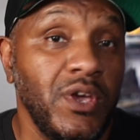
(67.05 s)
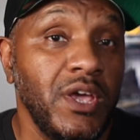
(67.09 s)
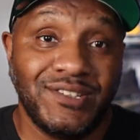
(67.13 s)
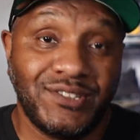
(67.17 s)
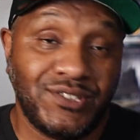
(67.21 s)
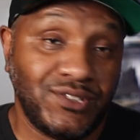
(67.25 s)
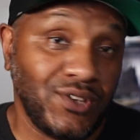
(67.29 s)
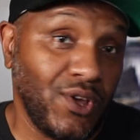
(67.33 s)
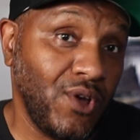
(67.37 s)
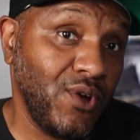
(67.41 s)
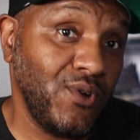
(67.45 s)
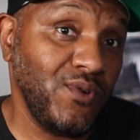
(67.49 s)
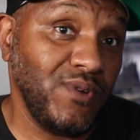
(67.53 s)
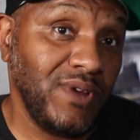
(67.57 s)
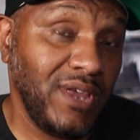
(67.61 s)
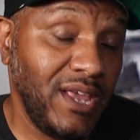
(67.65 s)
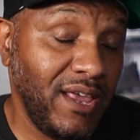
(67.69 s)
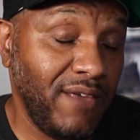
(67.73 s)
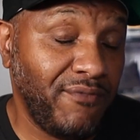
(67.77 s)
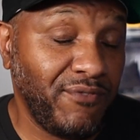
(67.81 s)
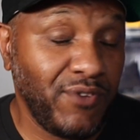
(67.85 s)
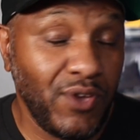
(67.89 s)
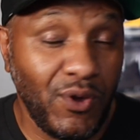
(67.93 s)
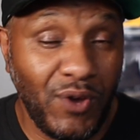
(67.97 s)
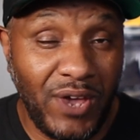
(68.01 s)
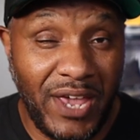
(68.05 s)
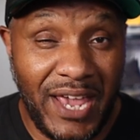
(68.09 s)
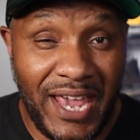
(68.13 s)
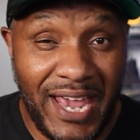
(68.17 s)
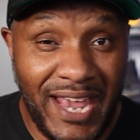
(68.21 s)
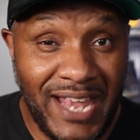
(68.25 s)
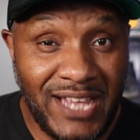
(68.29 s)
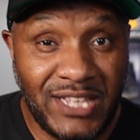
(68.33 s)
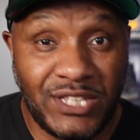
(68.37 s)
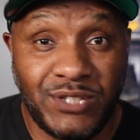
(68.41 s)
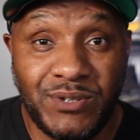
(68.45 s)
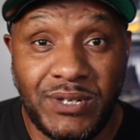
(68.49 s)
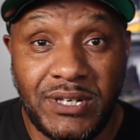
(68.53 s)
So if you're
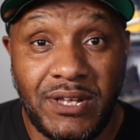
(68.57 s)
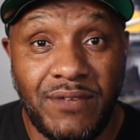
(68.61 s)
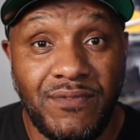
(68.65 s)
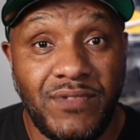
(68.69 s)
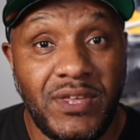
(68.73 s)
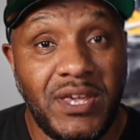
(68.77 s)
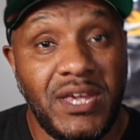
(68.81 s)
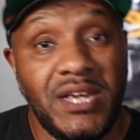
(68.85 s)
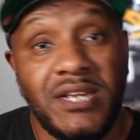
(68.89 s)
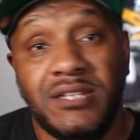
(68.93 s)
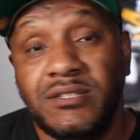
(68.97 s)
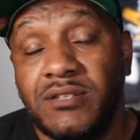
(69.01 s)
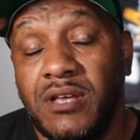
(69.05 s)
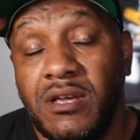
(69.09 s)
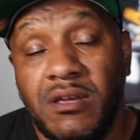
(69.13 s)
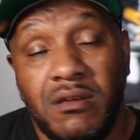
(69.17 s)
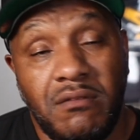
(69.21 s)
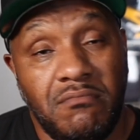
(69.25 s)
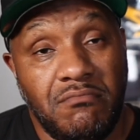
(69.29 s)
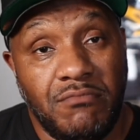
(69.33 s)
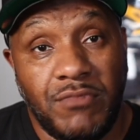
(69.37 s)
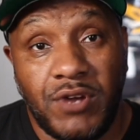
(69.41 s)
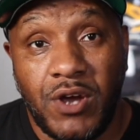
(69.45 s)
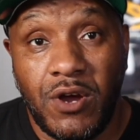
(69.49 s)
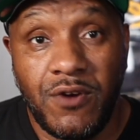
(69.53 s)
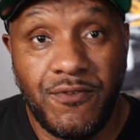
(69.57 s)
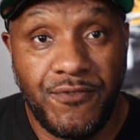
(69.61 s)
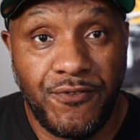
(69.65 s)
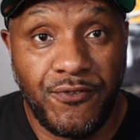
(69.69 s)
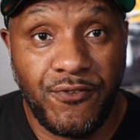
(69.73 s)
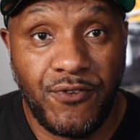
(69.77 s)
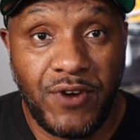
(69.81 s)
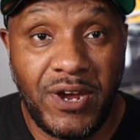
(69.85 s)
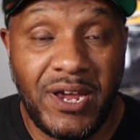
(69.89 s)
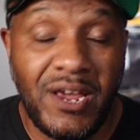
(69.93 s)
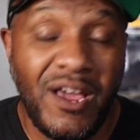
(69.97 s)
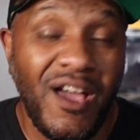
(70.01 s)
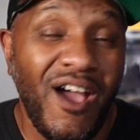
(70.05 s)
into any of these, go
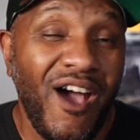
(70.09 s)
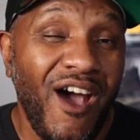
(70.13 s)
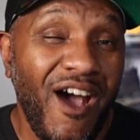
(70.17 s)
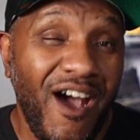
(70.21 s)
for it.